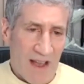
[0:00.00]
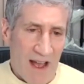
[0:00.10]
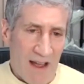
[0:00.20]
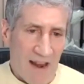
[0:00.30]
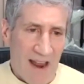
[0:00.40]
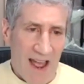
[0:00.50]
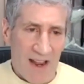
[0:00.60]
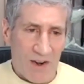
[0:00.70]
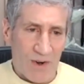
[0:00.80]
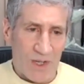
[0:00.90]
I
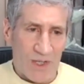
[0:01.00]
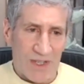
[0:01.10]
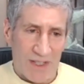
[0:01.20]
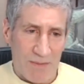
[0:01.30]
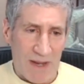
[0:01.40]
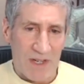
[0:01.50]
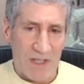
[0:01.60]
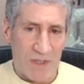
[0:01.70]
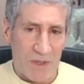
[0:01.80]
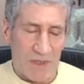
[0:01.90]
encourage especially
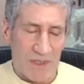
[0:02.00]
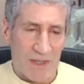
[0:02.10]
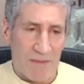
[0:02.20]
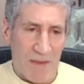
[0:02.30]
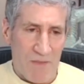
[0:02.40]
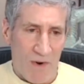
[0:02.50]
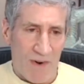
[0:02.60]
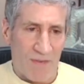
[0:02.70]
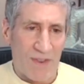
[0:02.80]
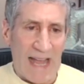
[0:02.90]
students to be more
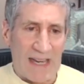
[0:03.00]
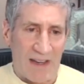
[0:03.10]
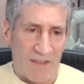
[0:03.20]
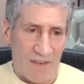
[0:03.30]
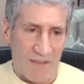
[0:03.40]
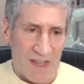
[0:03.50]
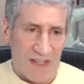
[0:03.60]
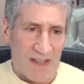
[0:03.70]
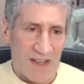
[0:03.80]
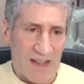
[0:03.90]
reflective of
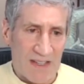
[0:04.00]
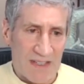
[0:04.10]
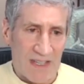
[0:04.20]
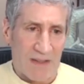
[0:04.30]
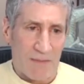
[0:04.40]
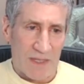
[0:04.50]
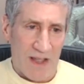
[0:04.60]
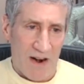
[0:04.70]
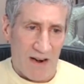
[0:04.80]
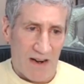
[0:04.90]
the systems
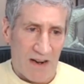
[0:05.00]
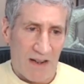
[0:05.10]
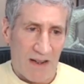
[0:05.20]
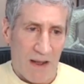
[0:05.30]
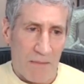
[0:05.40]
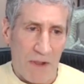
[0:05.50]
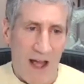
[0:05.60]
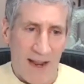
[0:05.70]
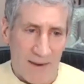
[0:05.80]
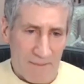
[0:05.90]
they're
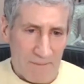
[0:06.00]
applying.